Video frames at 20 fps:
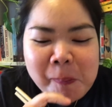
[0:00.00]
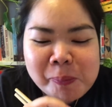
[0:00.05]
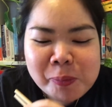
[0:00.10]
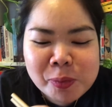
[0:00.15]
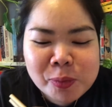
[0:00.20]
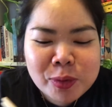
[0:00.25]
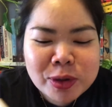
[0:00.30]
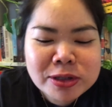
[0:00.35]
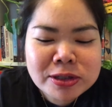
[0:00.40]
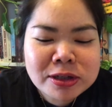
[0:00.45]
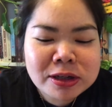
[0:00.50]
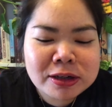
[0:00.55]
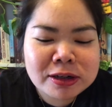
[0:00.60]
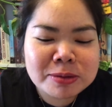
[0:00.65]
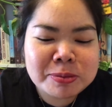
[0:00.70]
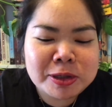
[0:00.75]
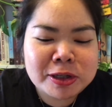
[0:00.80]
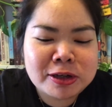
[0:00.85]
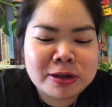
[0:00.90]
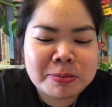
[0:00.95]
One day it'll
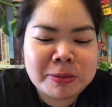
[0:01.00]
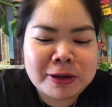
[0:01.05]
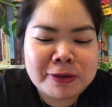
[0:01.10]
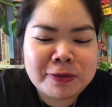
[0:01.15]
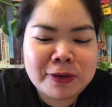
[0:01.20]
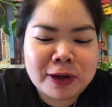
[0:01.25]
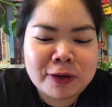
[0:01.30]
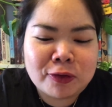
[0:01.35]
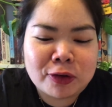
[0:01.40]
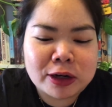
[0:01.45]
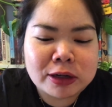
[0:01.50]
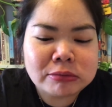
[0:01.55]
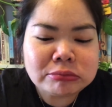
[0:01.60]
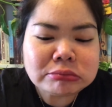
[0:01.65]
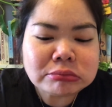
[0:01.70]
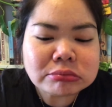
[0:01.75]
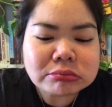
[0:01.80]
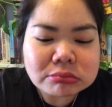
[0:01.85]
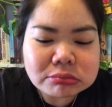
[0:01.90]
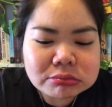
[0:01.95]
become my favorite.
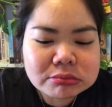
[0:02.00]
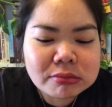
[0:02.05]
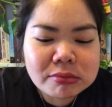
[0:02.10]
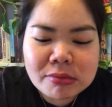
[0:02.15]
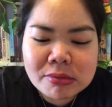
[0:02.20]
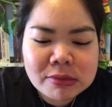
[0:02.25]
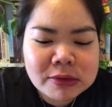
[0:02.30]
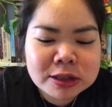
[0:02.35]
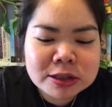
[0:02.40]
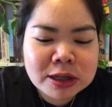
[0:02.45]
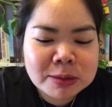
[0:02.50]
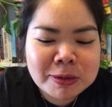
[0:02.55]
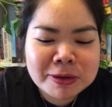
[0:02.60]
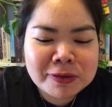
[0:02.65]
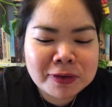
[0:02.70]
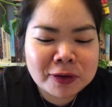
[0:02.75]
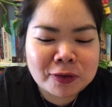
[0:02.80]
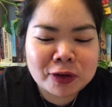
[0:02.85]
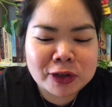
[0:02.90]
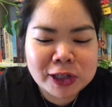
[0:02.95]
It's not my
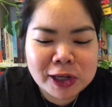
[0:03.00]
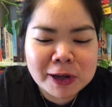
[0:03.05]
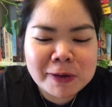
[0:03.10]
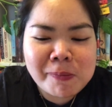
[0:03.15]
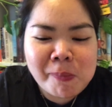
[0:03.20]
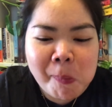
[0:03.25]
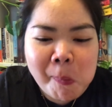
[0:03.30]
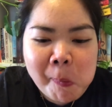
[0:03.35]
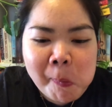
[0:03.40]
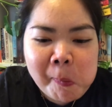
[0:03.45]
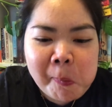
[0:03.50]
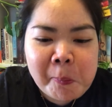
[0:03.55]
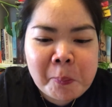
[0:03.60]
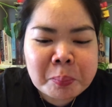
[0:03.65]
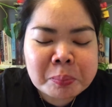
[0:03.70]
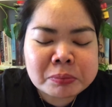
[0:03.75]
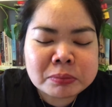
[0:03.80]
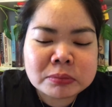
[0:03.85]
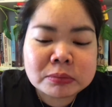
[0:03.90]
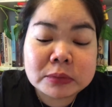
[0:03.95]
favorite yet.
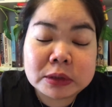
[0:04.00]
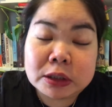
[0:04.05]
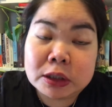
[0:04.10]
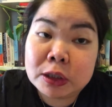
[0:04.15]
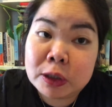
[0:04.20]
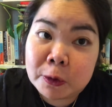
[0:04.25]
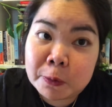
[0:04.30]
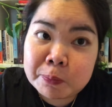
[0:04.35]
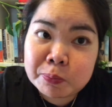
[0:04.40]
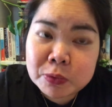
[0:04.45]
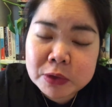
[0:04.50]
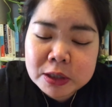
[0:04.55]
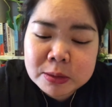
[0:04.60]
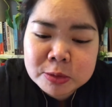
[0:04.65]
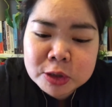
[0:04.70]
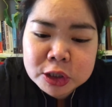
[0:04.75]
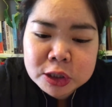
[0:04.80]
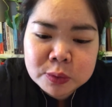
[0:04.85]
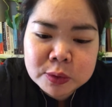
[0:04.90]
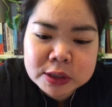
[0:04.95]
But you know,
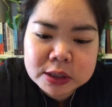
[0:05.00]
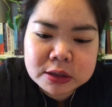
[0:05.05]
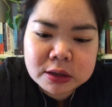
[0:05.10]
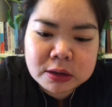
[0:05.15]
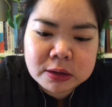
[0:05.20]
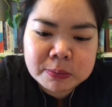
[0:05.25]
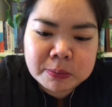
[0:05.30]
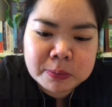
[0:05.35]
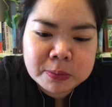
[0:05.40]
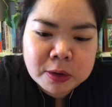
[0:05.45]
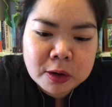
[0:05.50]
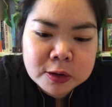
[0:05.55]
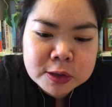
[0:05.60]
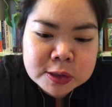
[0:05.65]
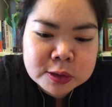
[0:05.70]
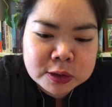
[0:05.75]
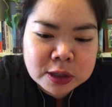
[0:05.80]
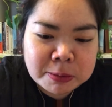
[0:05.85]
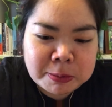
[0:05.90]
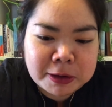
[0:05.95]
kimchi was
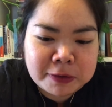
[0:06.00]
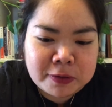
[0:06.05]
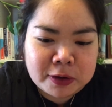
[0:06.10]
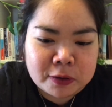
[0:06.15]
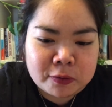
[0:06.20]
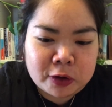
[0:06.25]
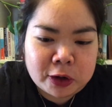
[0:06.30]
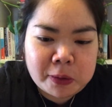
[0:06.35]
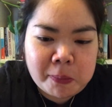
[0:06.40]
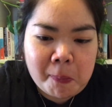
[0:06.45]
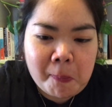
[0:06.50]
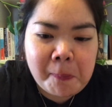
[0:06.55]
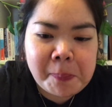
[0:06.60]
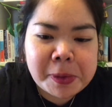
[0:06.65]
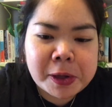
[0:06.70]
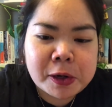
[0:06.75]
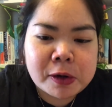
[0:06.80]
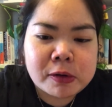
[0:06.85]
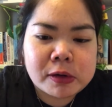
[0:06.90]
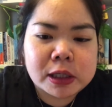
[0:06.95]
also not my favorite.
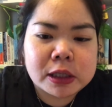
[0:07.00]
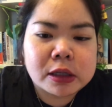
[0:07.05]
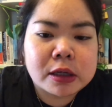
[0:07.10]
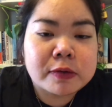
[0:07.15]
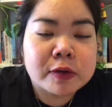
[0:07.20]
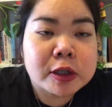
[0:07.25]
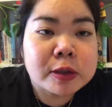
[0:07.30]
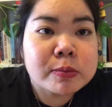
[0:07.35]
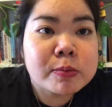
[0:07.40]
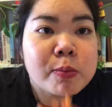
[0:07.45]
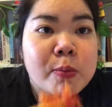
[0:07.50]
Now I love it.